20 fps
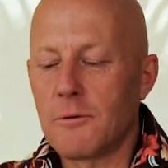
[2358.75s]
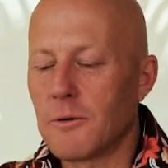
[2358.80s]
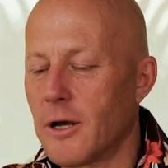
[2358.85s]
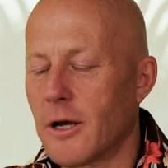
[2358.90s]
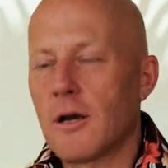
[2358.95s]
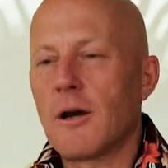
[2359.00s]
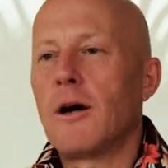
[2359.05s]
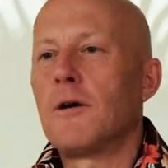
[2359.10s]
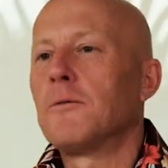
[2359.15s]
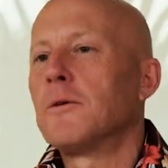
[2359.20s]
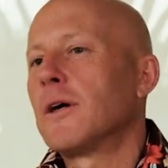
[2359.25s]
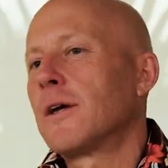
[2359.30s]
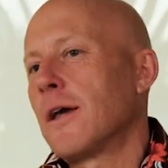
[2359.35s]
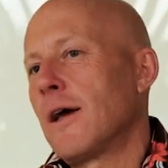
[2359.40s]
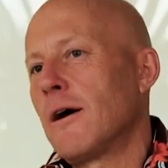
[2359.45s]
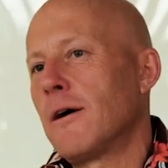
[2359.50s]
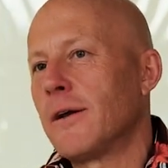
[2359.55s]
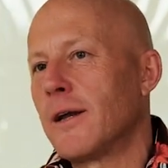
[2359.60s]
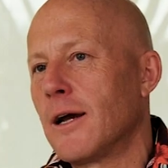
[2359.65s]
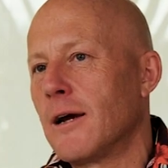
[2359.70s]
Well, I can't work
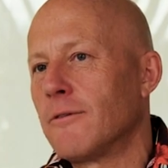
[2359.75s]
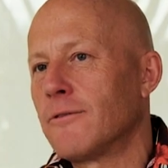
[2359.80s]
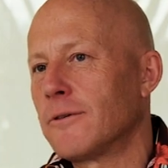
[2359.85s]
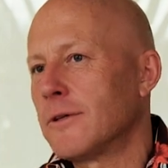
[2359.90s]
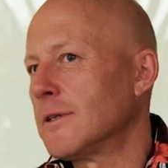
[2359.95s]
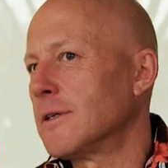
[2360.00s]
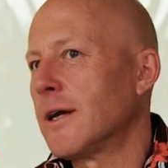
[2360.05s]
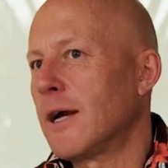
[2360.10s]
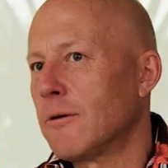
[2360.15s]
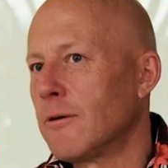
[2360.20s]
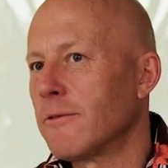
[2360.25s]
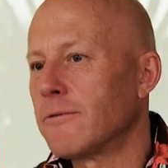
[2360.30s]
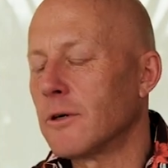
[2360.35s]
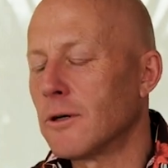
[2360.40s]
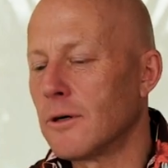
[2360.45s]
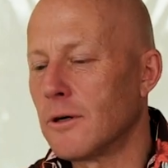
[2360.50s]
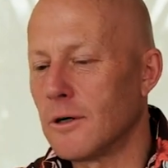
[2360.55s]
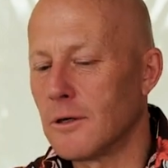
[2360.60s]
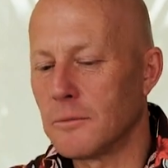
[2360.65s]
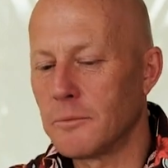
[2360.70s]
out now for however
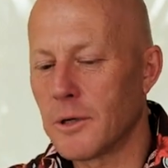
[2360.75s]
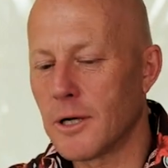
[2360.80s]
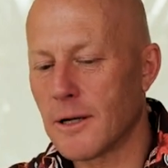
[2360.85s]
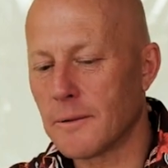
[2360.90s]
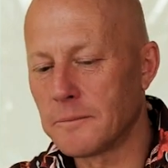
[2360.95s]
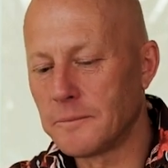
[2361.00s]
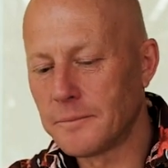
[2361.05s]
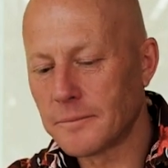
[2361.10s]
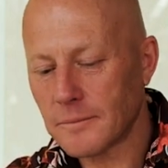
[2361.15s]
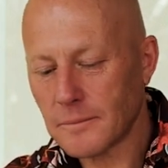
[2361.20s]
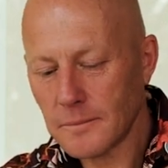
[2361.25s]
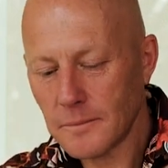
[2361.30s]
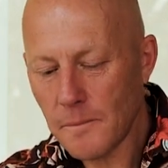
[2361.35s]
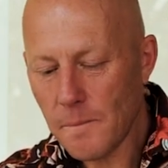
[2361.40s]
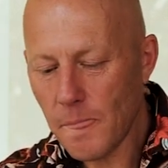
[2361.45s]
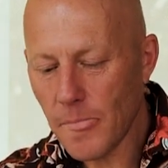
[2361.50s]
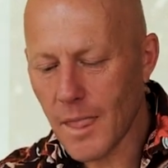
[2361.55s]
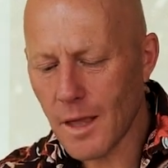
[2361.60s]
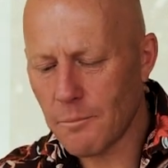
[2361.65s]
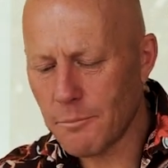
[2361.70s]
long, but
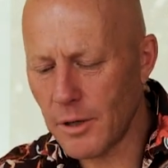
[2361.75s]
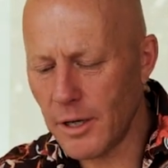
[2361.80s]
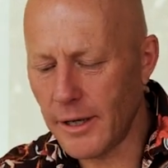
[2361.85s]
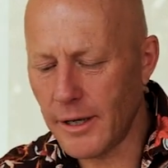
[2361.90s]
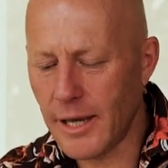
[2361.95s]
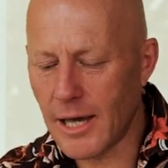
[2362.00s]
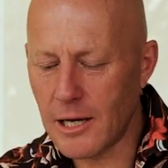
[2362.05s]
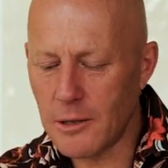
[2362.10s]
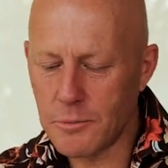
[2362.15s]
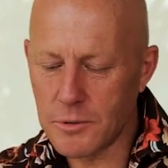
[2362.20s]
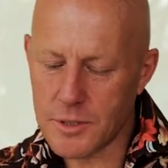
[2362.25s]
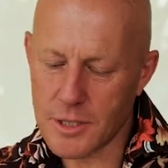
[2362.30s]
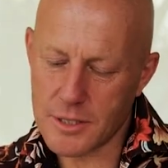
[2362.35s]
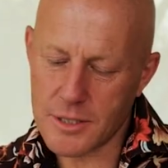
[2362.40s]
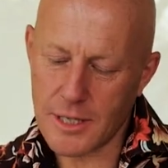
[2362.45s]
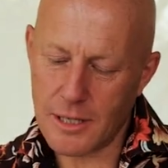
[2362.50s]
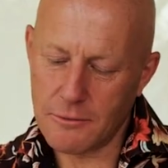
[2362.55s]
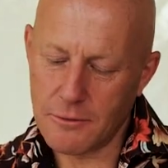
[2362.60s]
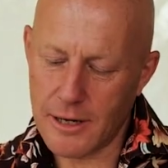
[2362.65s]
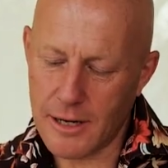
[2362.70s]
being able to
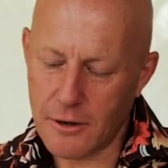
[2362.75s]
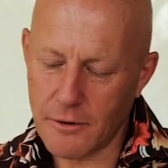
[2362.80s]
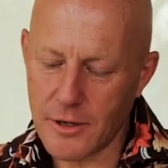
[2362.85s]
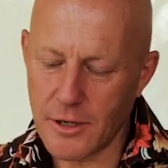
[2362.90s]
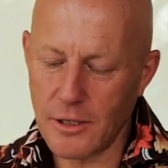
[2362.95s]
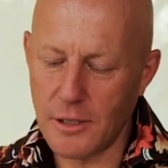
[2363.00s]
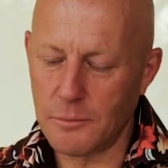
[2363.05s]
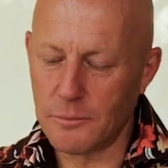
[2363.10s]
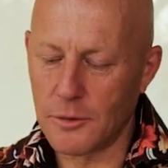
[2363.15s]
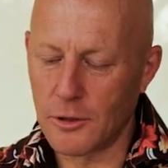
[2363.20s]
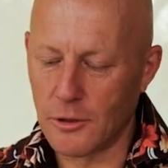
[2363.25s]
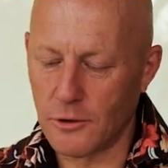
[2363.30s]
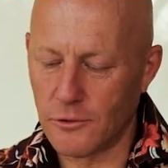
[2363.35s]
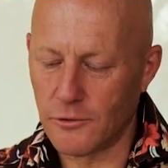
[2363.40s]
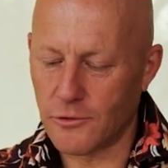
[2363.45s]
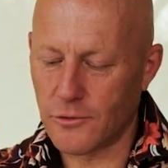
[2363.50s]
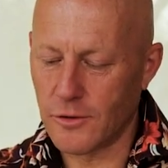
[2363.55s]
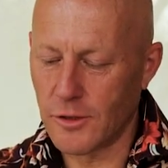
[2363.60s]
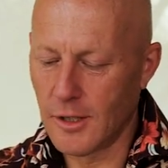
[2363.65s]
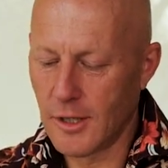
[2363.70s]
say, well, how can you
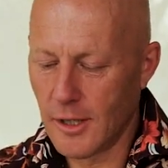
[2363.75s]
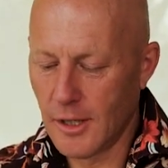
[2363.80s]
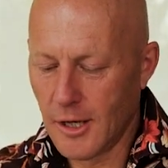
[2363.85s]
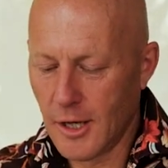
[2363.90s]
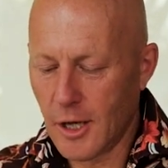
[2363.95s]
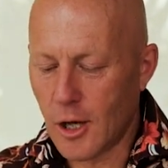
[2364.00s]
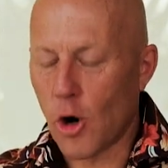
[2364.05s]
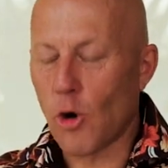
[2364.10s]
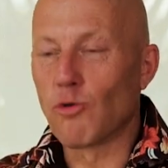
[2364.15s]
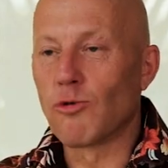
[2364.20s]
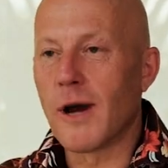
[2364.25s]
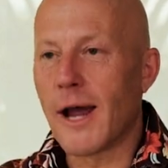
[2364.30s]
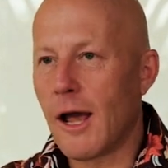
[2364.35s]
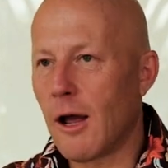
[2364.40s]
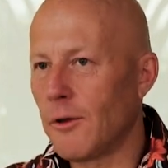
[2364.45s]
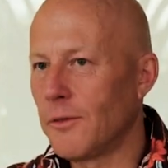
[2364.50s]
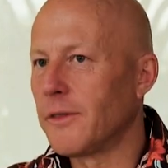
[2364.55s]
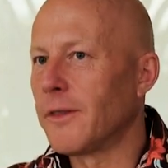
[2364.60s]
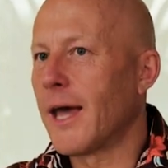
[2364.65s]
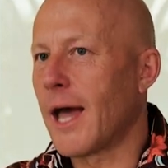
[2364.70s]
move
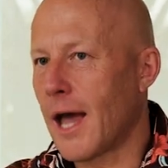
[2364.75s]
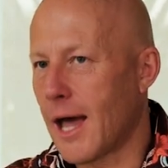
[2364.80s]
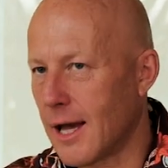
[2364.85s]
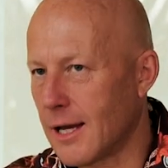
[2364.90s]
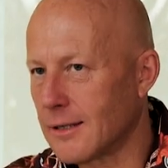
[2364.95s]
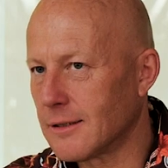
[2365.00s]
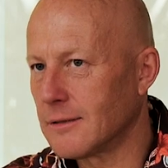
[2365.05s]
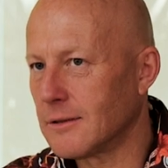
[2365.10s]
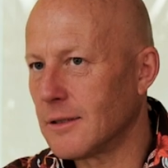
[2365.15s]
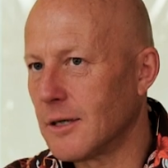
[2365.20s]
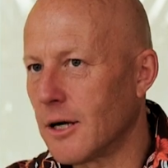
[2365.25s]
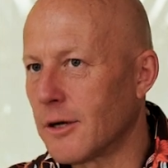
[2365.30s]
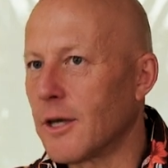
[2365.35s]
around that? Mm.